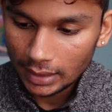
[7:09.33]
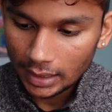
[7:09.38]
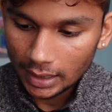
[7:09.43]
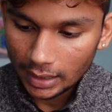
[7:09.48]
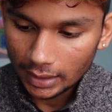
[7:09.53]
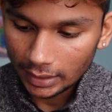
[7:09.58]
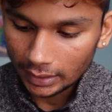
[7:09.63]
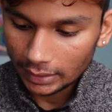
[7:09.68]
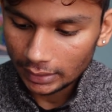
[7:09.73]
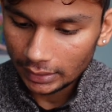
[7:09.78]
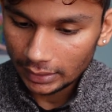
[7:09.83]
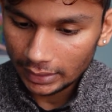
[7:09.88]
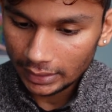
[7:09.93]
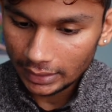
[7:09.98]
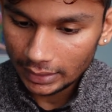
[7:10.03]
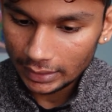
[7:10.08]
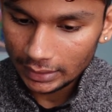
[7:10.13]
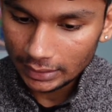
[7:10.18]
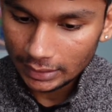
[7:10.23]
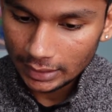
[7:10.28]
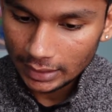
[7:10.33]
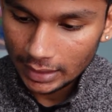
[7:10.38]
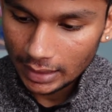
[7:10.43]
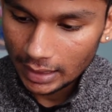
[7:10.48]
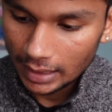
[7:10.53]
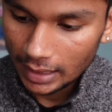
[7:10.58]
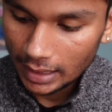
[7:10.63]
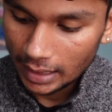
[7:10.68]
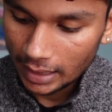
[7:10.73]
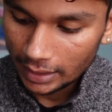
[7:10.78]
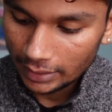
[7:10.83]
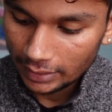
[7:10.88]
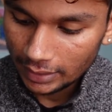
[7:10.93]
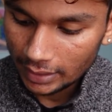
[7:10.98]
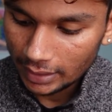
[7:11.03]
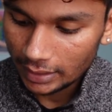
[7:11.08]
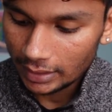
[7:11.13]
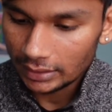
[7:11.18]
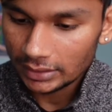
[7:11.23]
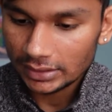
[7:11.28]
And I click it and
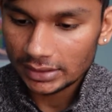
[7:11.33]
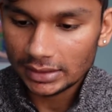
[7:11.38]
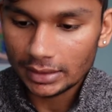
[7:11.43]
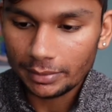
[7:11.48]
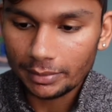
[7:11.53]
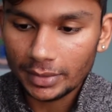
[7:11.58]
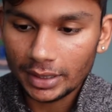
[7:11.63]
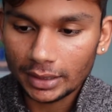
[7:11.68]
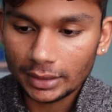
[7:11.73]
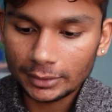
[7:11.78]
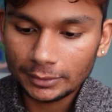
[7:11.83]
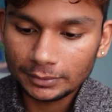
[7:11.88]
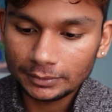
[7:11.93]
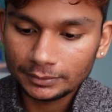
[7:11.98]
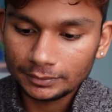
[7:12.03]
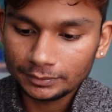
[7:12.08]
then submit.